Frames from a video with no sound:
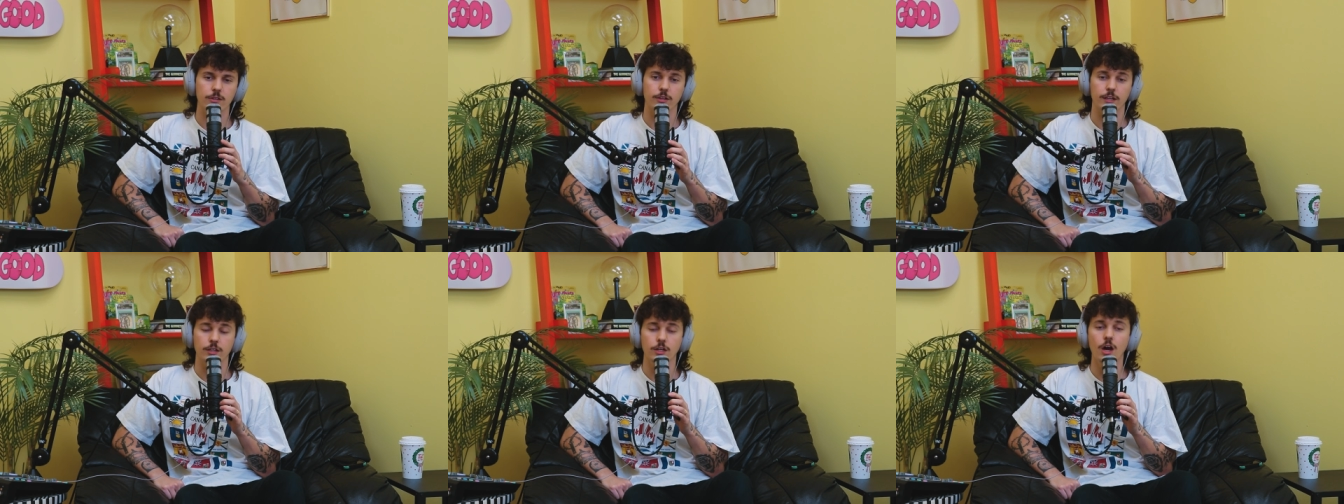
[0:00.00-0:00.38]

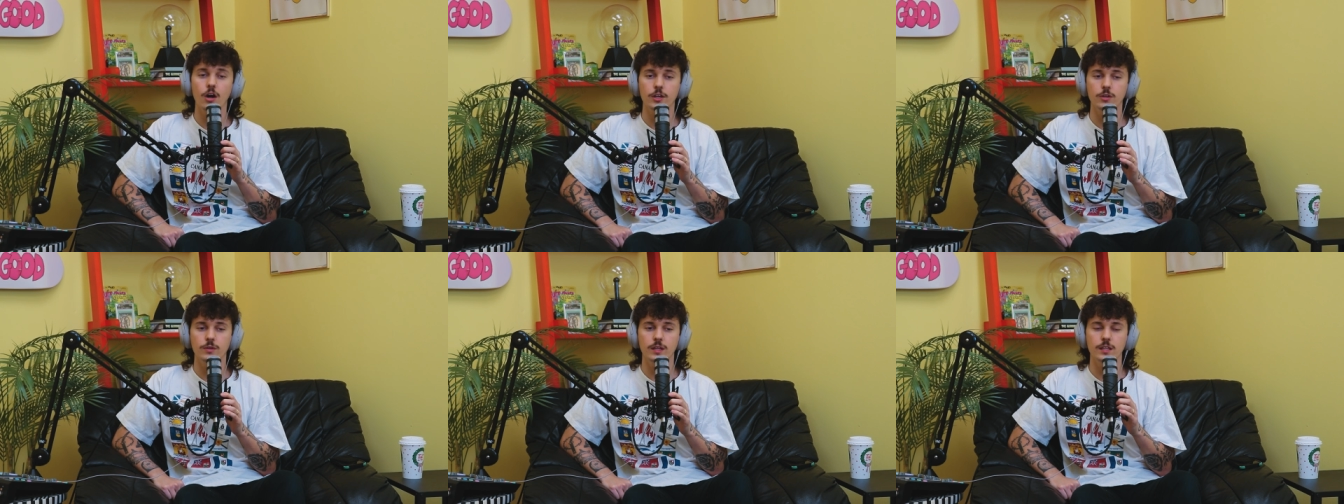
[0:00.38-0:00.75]
They're like, no,
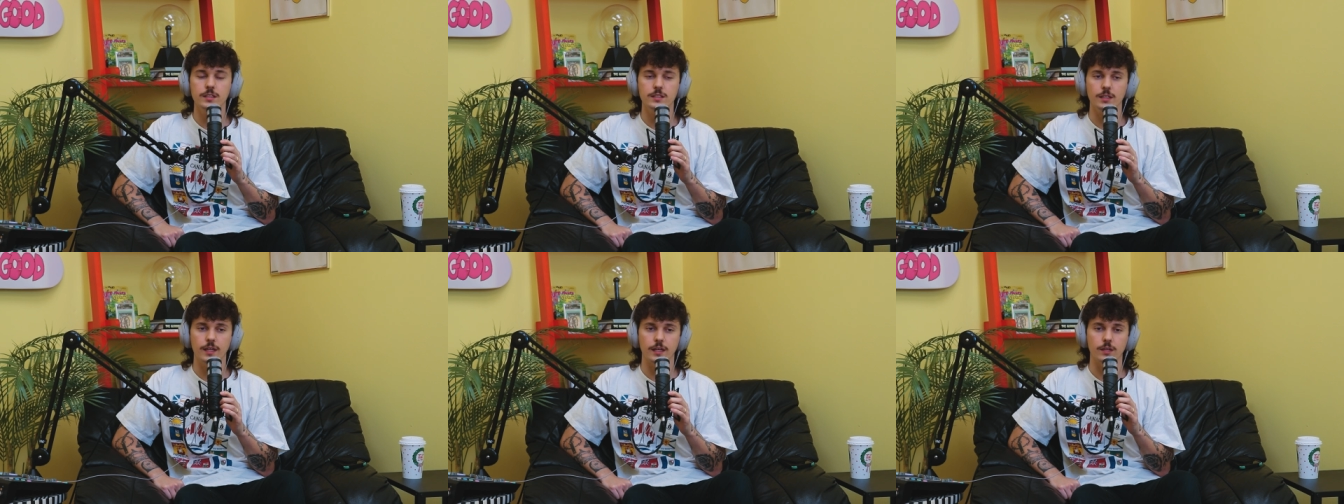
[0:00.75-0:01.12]
you
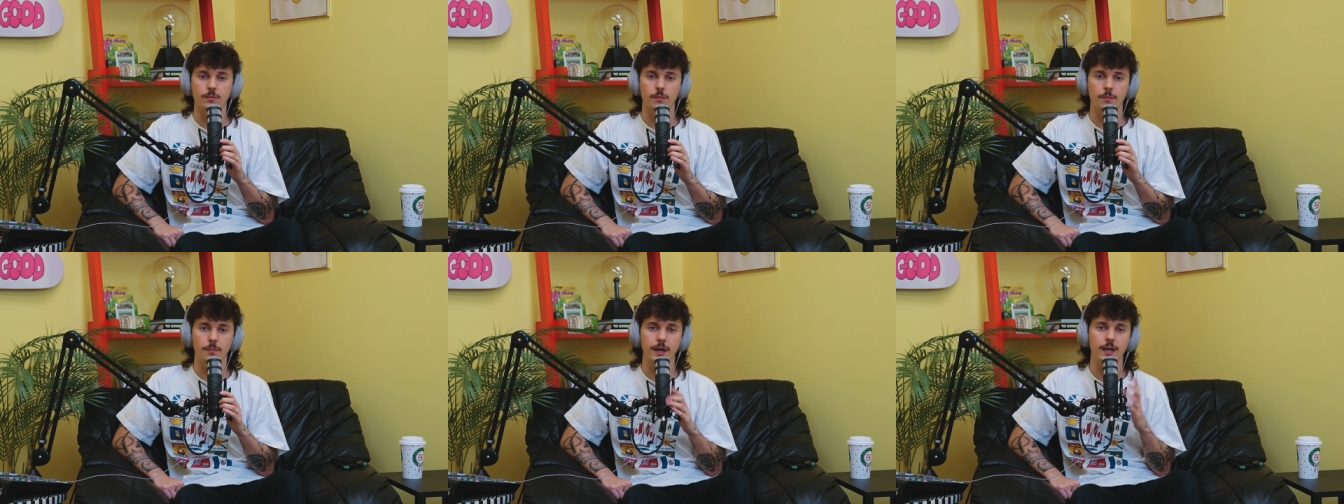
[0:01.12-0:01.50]
needed to like
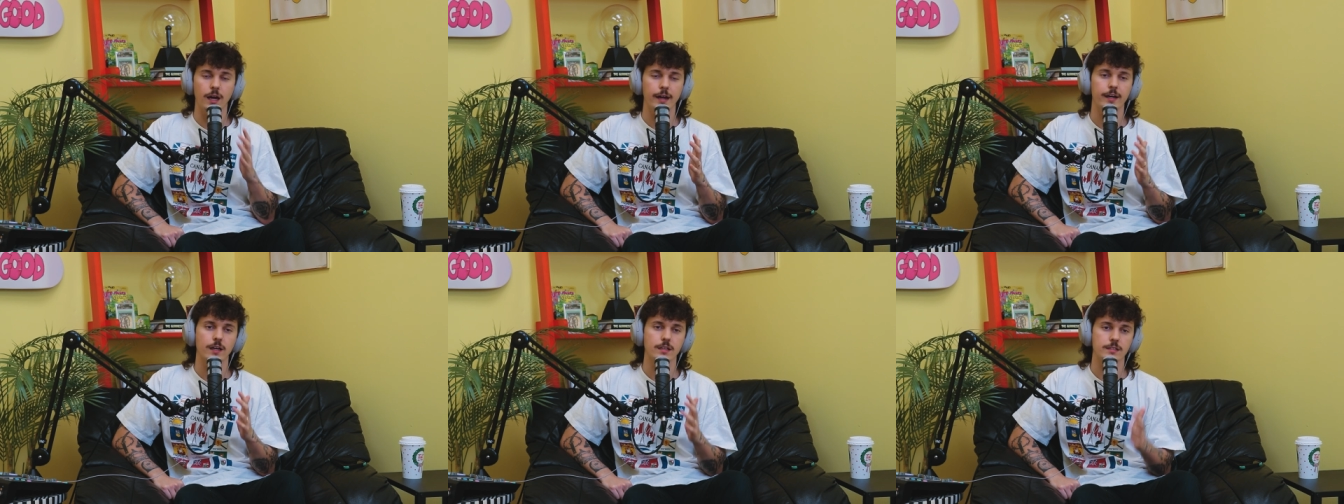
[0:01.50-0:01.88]
make
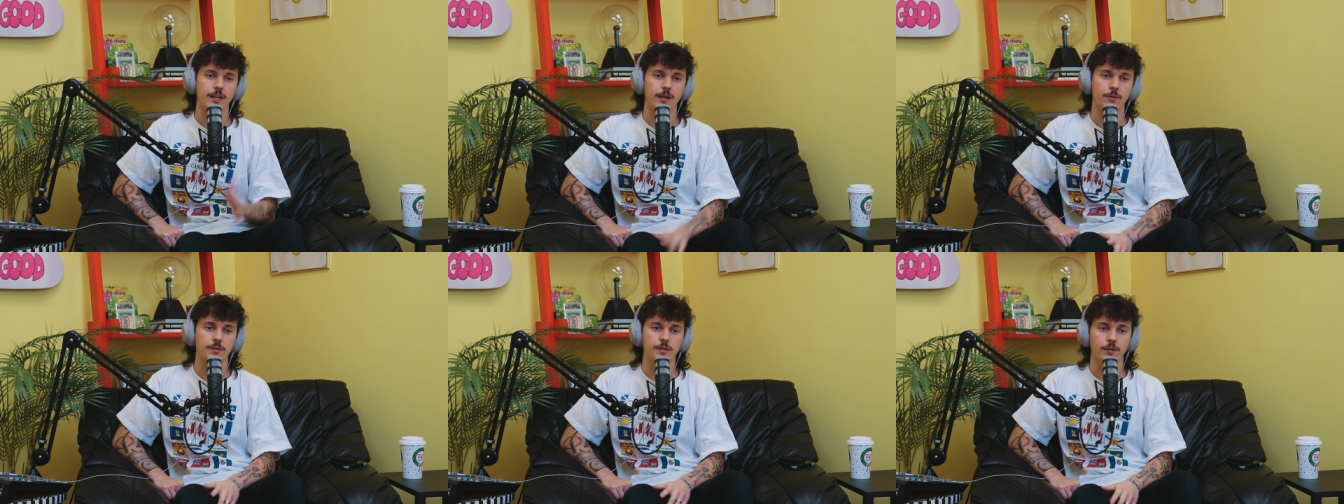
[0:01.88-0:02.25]
eye
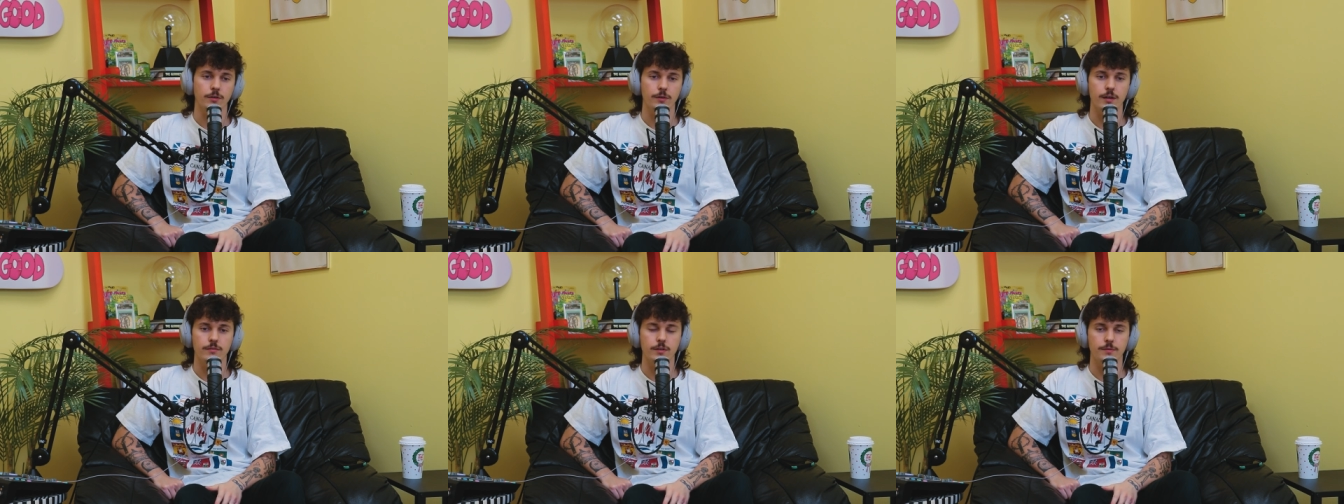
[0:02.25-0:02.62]
contact with Yung
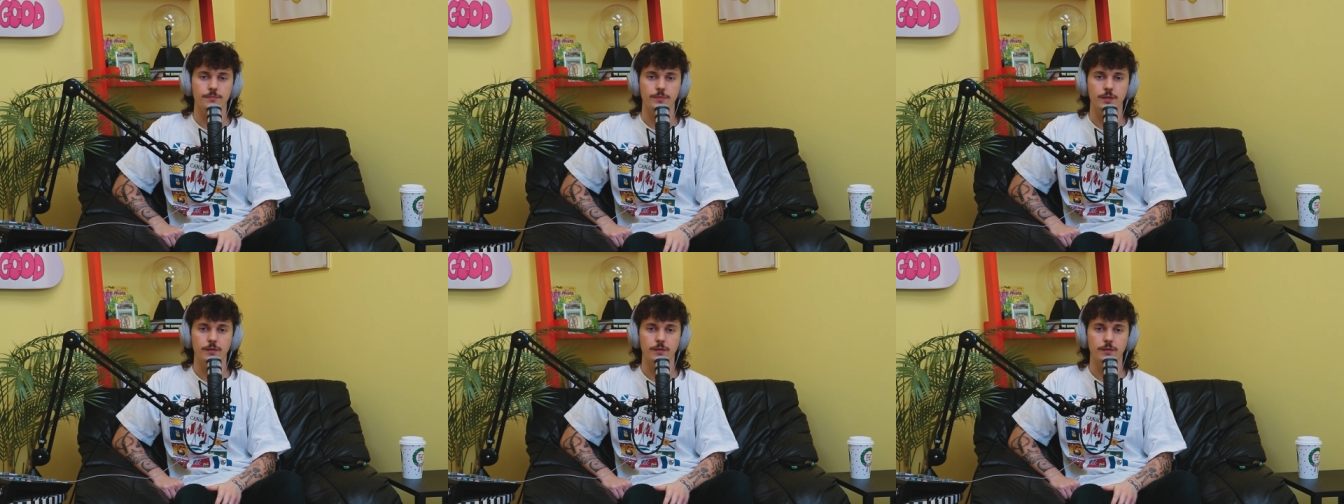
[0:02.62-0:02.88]
Gravy